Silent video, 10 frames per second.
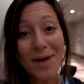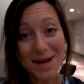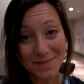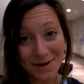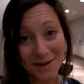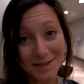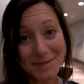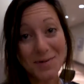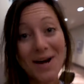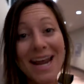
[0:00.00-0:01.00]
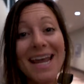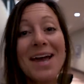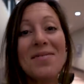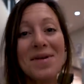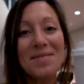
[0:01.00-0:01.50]
wake-up call this morning
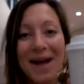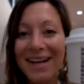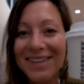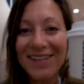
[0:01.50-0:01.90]
and we're back on the